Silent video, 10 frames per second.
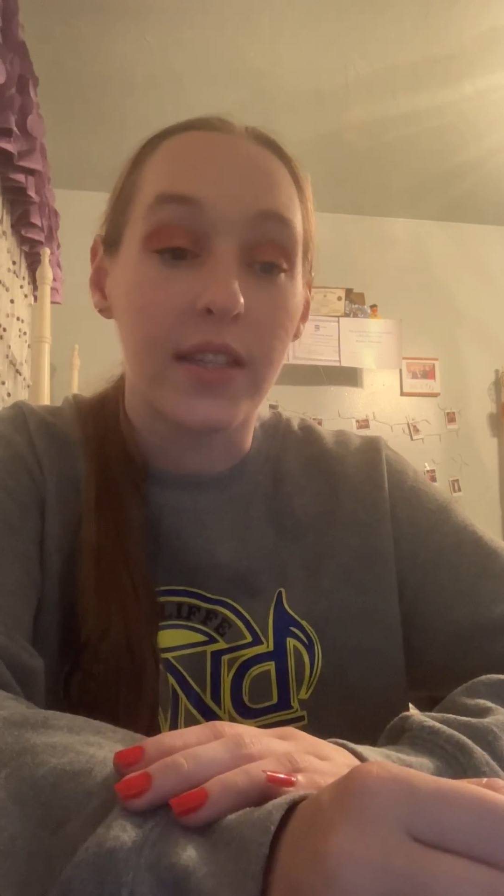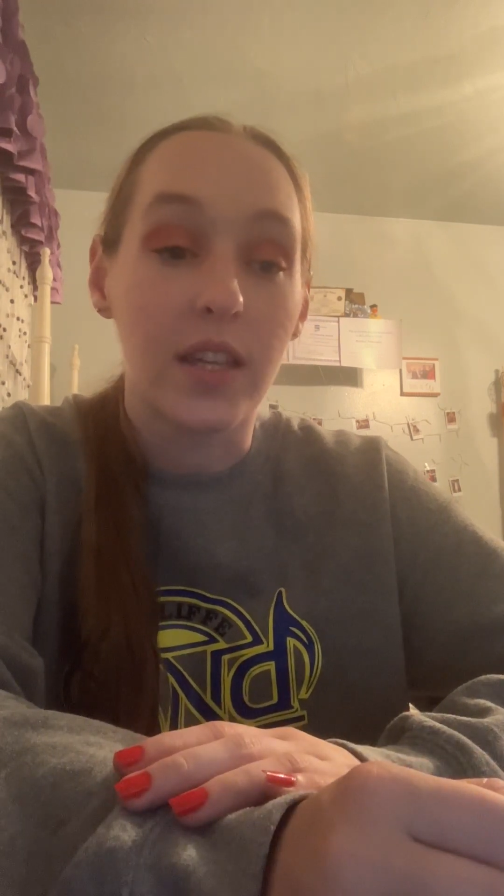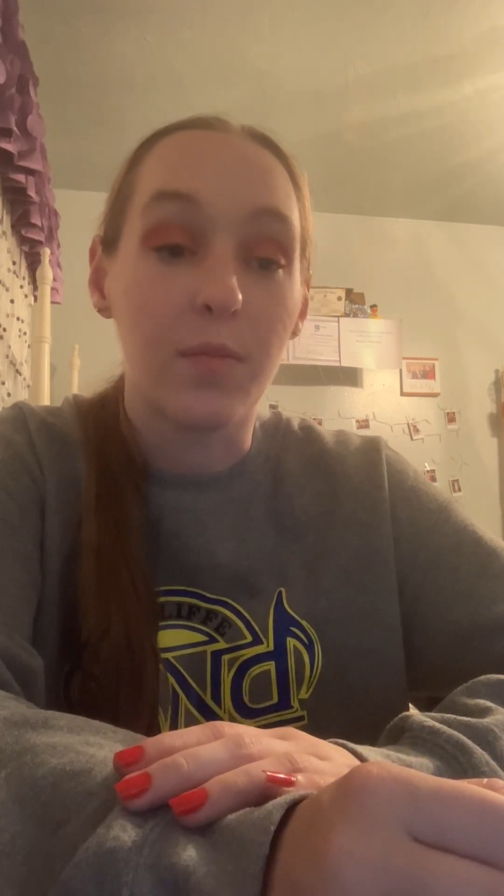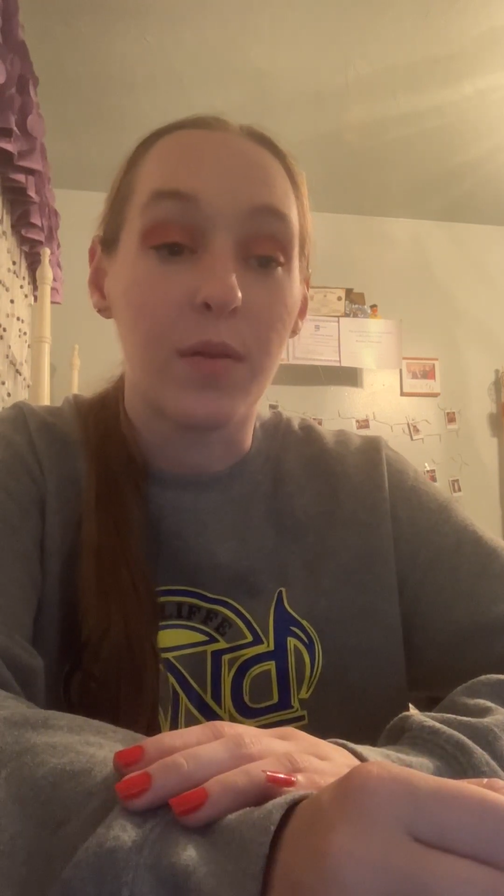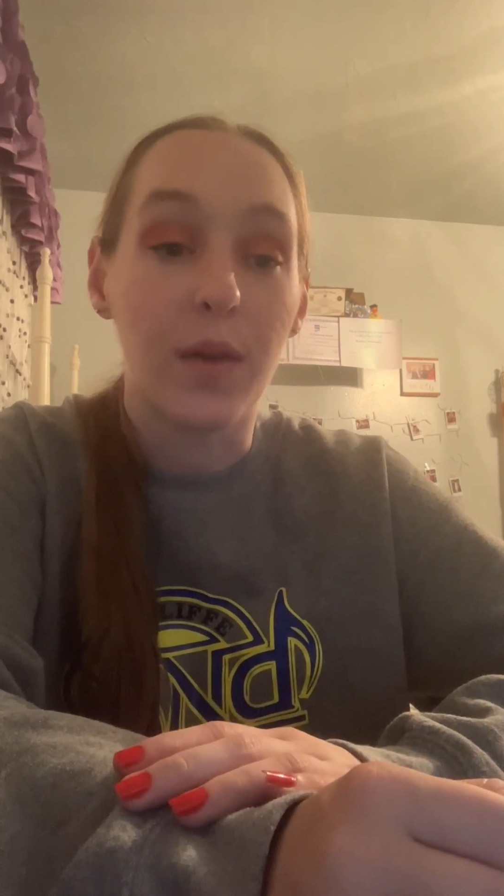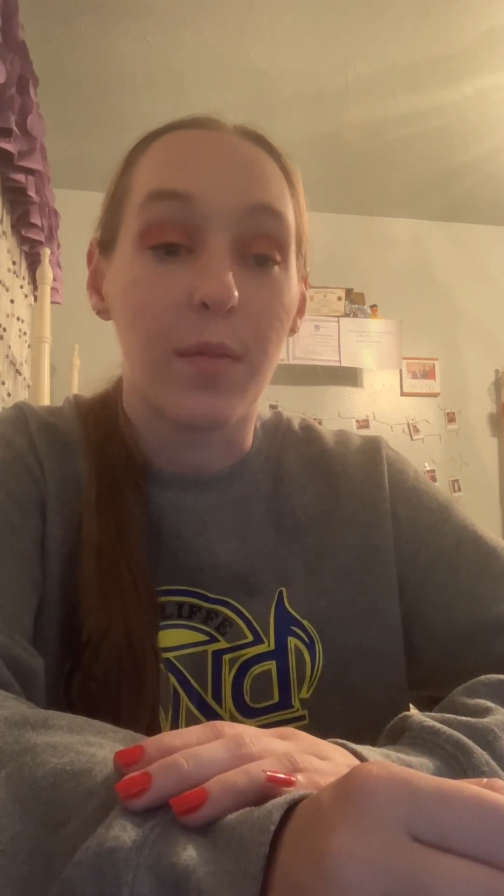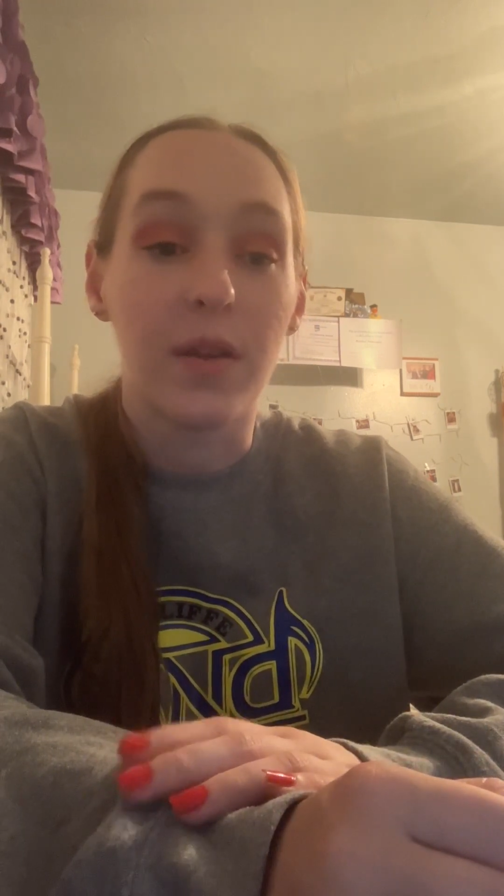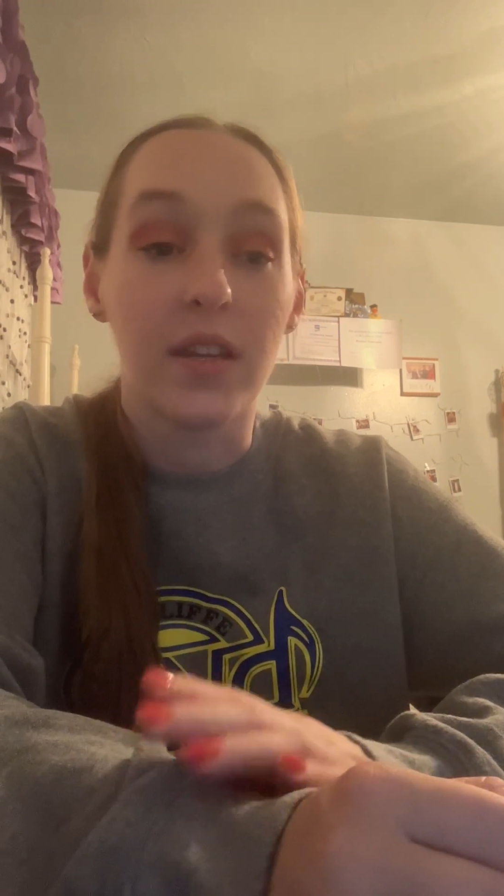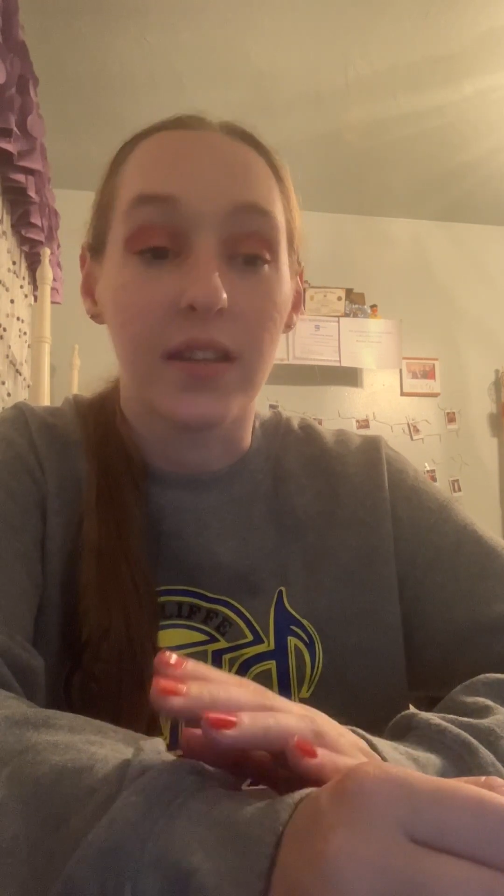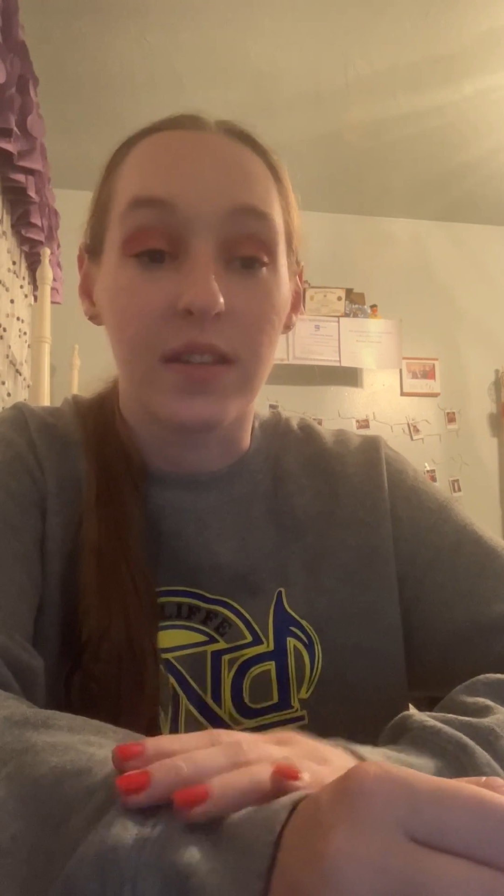keeping my
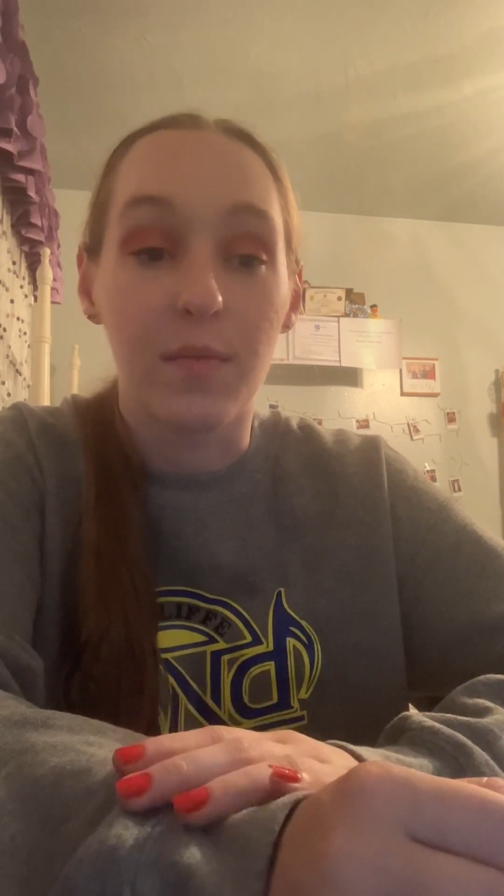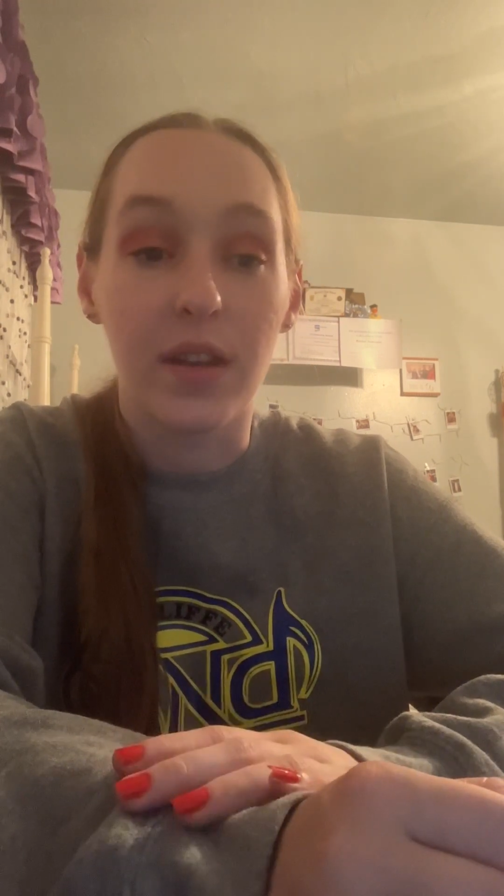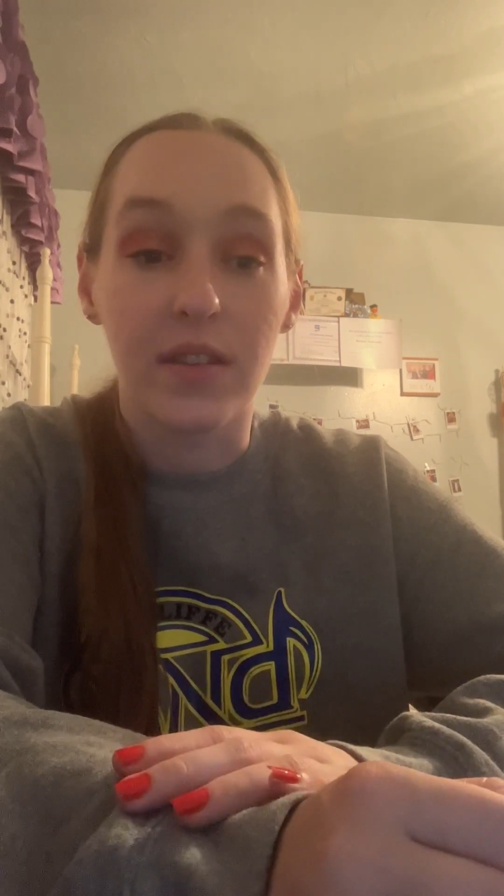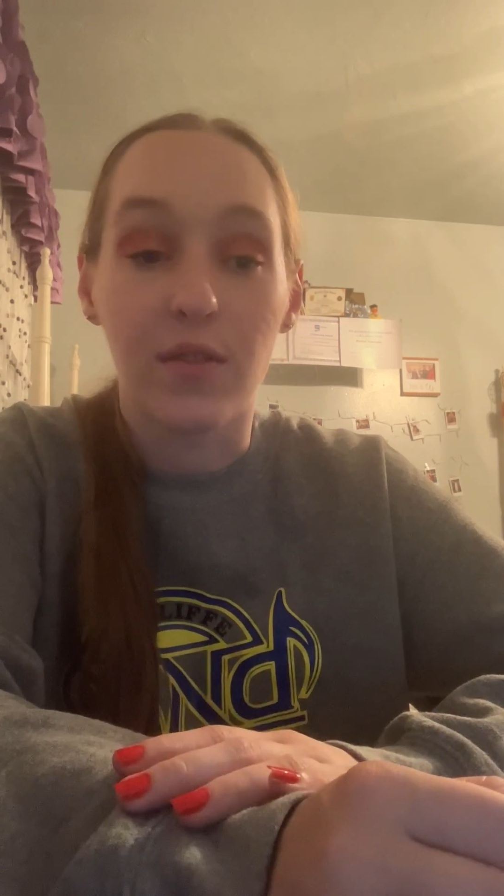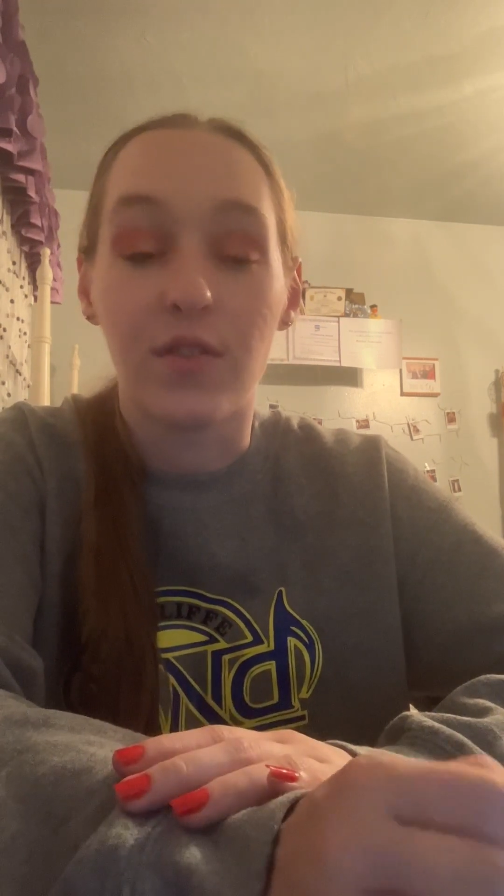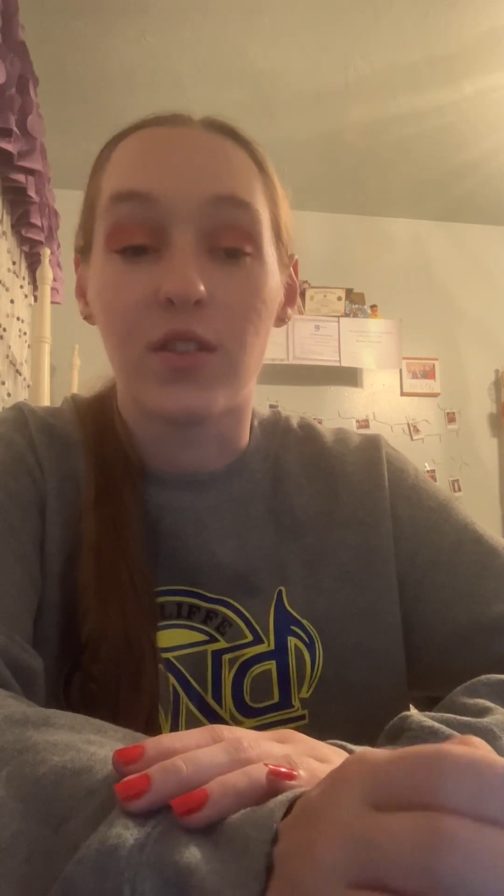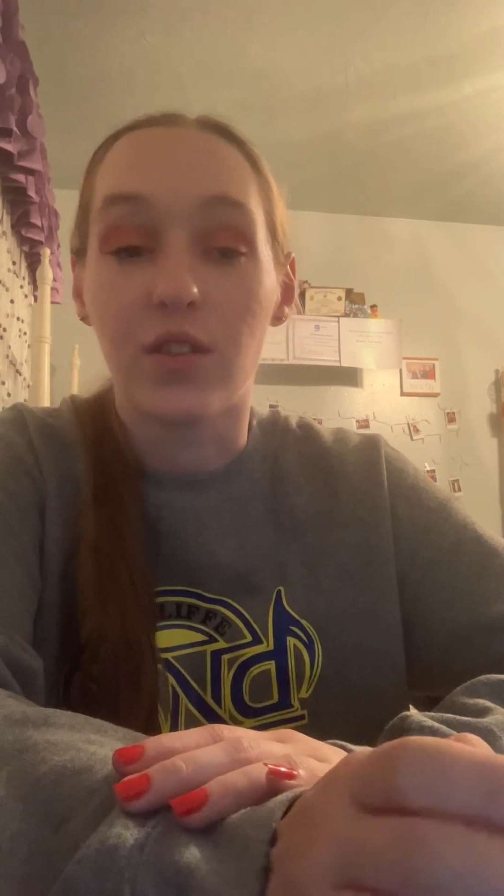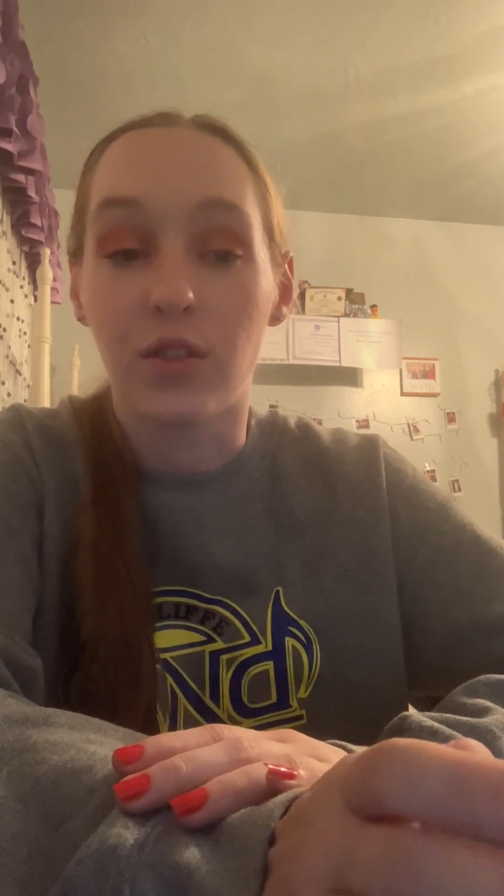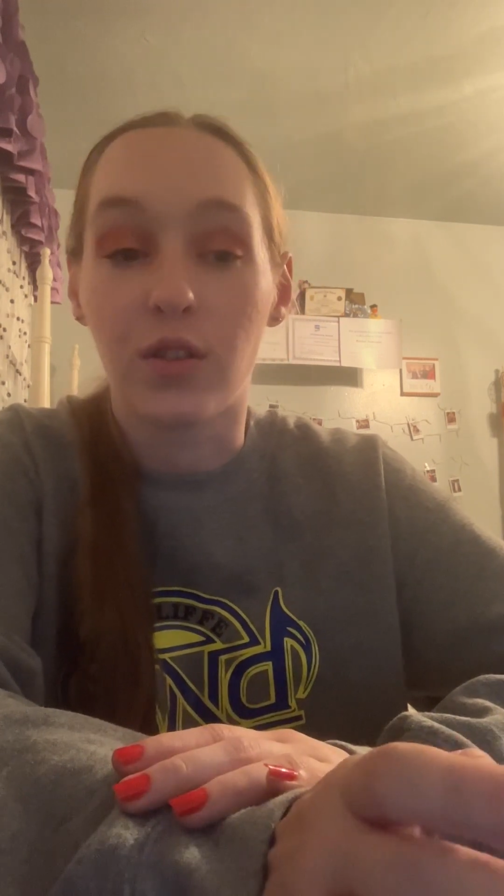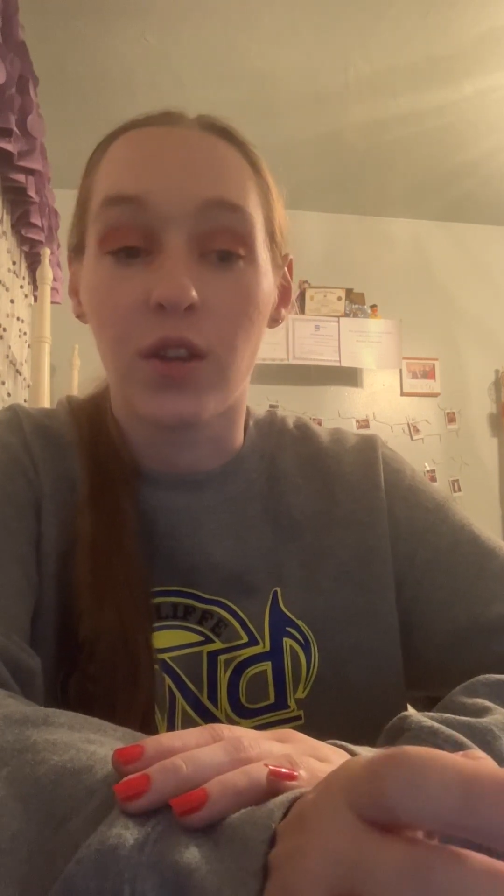opinions to myself
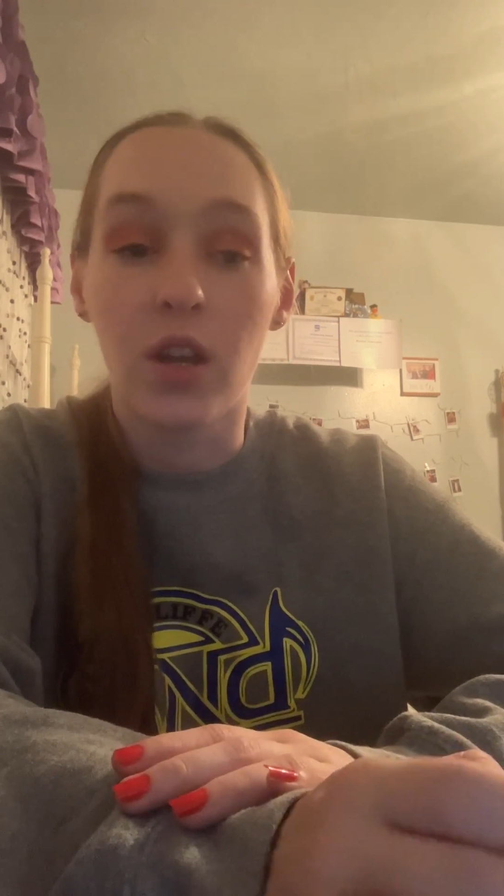until